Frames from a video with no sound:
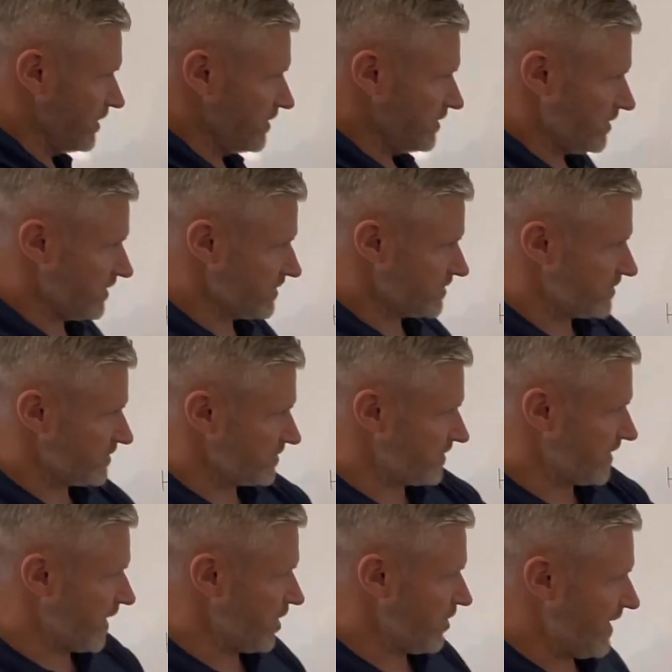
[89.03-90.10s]
This
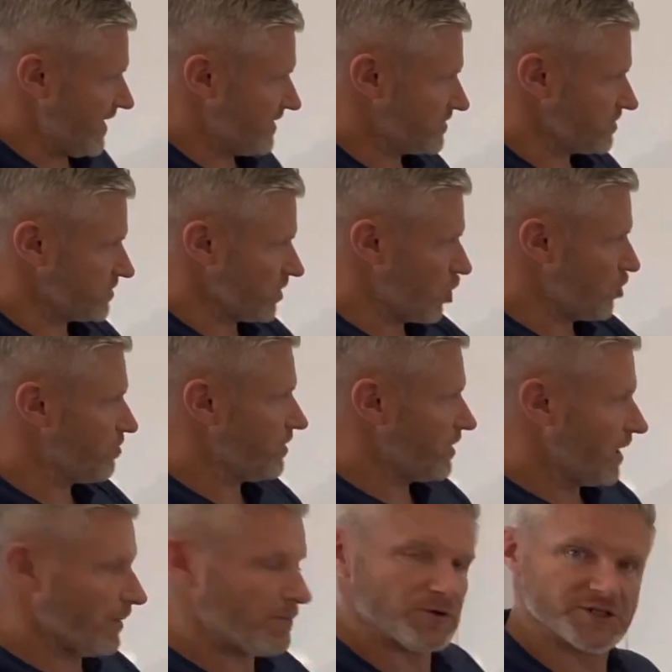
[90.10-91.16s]
scenario has slope, a
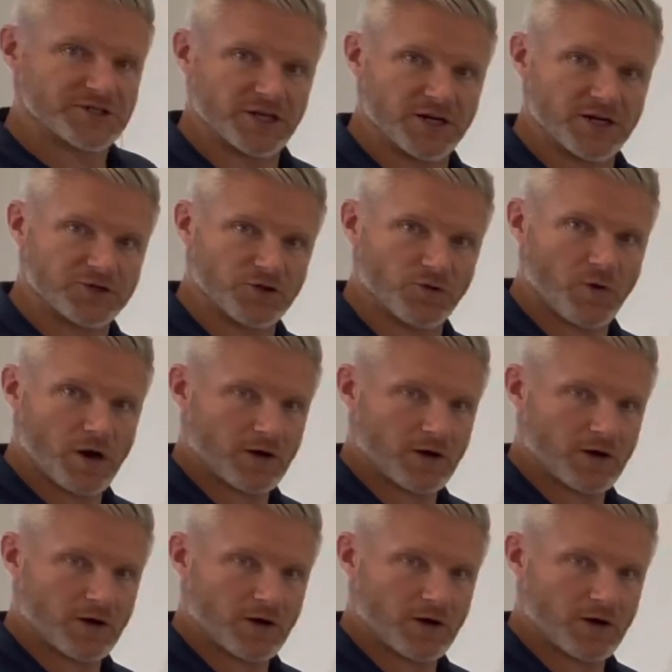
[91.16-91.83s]
percentage of the water